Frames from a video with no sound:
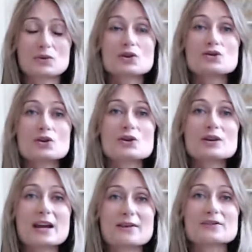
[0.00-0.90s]
You don't
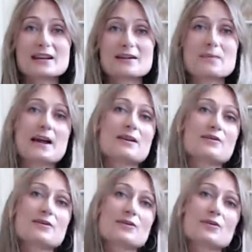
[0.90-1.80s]
have to get paid
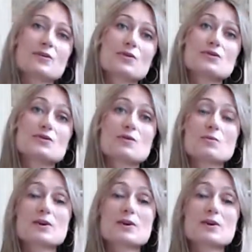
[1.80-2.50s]
for your soul